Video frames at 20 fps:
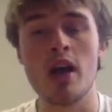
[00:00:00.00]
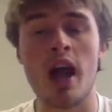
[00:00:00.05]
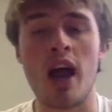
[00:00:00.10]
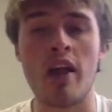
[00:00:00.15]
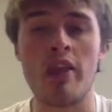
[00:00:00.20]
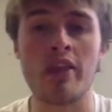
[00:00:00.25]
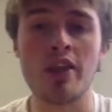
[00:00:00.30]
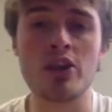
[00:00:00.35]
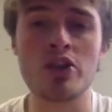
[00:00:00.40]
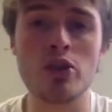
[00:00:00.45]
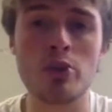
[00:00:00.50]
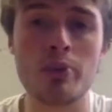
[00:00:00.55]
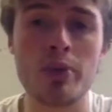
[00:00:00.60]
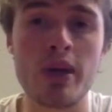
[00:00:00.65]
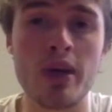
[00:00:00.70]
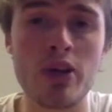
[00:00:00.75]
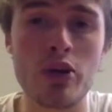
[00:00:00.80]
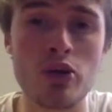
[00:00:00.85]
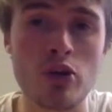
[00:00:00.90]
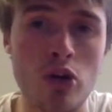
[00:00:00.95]
And this should
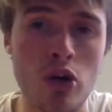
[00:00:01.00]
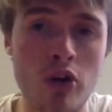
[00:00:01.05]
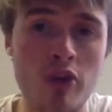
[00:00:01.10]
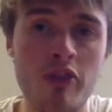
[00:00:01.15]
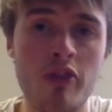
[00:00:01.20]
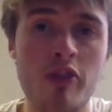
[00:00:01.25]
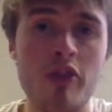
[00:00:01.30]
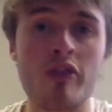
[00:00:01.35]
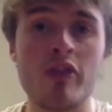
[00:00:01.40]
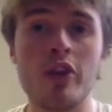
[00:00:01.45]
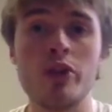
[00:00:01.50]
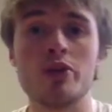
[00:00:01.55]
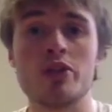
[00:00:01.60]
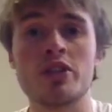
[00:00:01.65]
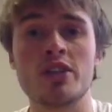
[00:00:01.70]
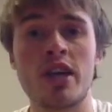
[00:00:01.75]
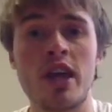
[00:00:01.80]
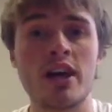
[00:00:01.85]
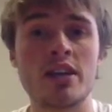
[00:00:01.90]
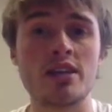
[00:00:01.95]
be enough for you to
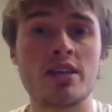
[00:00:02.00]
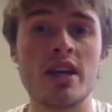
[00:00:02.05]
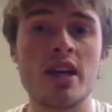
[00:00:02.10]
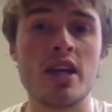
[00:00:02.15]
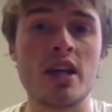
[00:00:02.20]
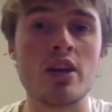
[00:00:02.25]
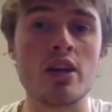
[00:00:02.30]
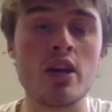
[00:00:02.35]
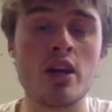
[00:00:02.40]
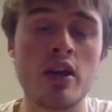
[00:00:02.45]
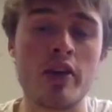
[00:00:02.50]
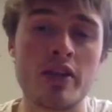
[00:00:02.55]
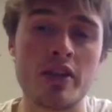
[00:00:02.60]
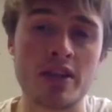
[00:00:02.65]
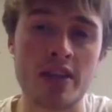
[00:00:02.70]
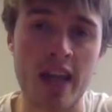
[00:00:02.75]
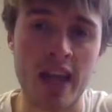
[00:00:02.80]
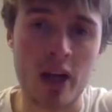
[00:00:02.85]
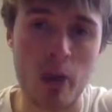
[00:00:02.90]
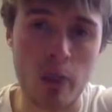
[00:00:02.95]
start seeing the
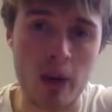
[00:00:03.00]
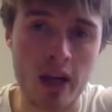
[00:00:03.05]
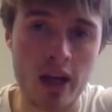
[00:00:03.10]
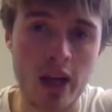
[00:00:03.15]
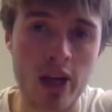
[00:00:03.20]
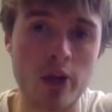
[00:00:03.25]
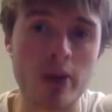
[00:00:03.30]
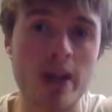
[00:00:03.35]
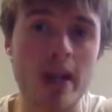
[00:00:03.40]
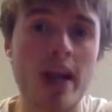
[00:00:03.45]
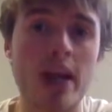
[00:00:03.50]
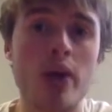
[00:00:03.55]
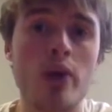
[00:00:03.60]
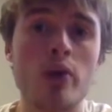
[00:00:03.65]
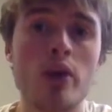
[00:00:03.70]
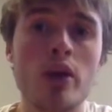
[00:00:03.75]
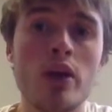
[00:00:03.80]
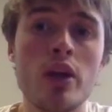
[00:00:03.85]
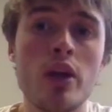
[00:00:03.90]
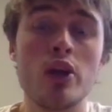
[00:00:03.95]
scale weight go
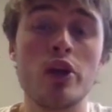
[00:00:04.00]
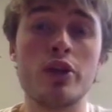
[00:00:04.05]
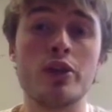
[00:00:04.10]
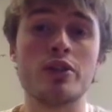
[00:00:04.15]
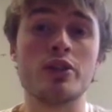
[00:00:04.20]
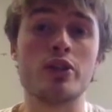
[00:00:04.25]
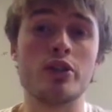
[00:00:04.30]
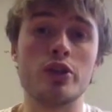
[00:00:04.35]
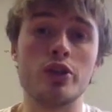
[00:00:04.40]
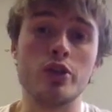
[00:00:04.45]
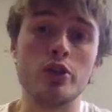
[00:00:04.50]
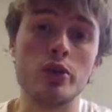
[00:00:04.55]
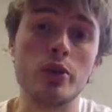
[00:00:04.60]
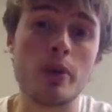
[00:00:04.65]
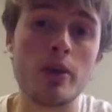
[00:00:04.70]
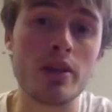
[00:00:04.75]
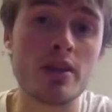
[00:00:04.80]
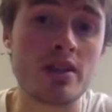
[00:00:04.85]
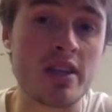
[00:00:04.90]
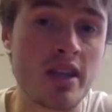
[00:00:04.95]
down, you to
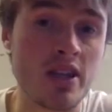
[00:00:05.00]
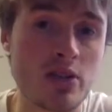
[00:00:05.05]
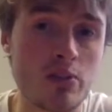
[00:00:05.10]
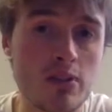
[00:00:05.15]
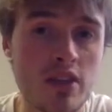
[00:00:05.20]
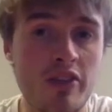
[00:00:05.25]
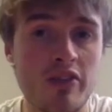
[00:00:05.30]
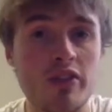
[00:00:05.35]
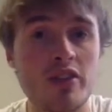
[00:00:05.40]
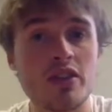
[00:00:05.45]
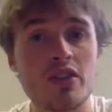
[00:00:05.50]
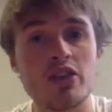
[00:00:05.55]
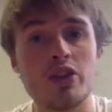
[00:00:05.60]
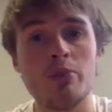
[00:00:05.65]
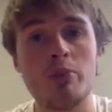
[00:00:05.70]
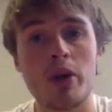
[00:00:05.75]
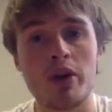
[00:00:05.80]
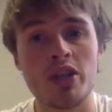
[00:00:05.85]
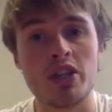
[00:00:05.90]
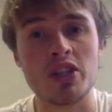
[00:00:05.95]
see some difference in your
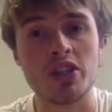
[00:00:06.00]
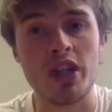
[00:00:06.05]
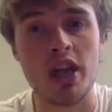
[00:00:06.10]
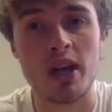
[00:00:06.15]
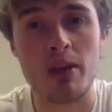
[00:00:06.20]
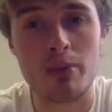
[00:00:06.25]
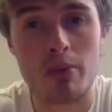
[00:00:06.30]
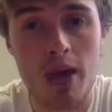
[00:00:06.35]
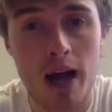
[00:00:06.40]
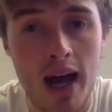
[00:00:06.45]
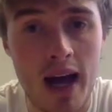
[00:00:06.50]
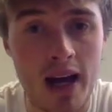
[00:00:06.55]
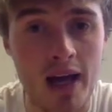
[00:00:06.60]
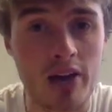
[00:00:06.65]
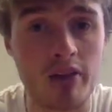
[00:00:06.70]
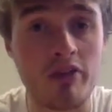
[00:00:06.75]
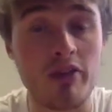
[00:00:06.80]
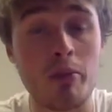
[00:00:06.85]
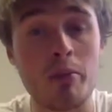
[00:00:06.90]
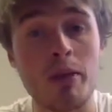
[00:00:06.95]
body shape,
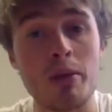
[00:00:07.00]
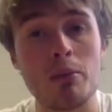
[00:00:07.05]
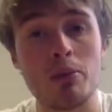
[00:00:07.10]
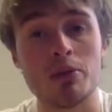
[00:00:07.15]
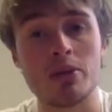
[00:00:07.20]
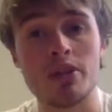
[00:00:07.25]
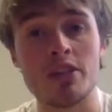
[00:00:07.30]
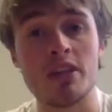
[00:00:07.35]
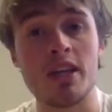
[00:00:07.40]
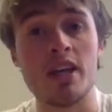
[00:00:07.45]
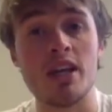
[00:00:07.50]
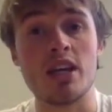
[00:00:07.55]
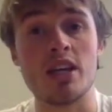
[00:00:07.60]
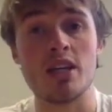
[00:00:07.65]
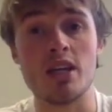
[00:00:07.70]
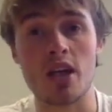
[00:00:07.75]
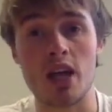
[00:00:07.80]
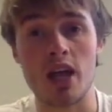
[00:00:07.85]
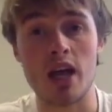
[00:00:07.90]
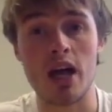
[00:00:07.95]
and for people to
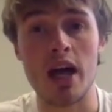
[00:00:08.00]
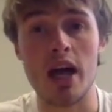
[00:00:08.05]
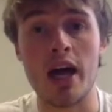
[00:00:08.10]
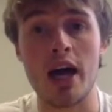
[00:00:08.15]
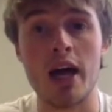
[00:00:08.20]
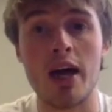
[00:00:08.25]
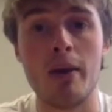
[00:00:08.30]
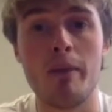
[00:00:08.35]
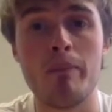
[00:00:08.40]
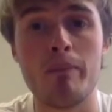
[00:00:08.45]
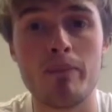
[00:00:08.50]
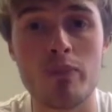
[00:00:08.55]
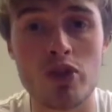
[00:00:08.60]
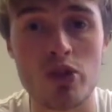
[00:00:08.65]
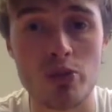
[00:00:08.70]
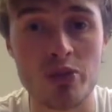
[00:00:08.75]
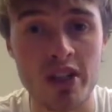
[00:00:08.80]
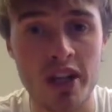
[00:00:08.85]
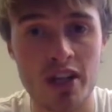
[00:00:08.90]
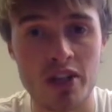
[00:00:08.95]
see
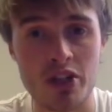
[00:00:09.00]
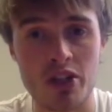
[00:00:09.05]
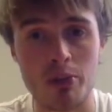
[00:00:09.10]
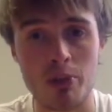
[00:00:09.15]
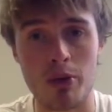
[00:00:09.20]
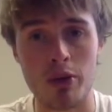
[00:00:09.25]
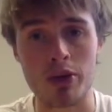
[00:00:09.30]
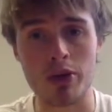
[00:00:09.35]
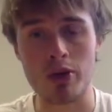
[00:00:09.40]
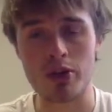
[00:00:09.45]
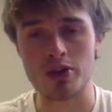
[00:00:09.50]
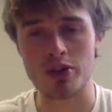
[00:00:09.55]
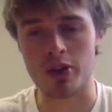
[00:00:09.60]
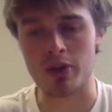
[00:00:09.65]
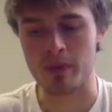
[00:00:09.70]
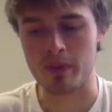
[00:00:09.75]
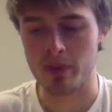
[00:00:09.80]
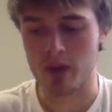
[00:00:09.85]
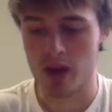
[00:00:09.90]
some change in your body also.